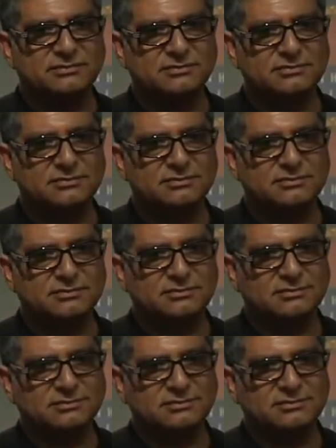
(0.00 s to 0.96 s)

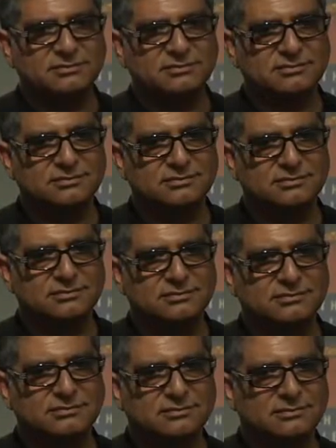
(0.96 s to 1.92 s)

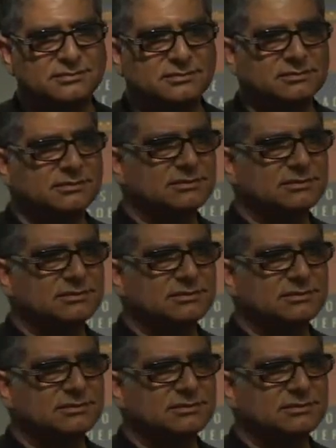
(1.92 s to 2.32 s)
(no one is talking)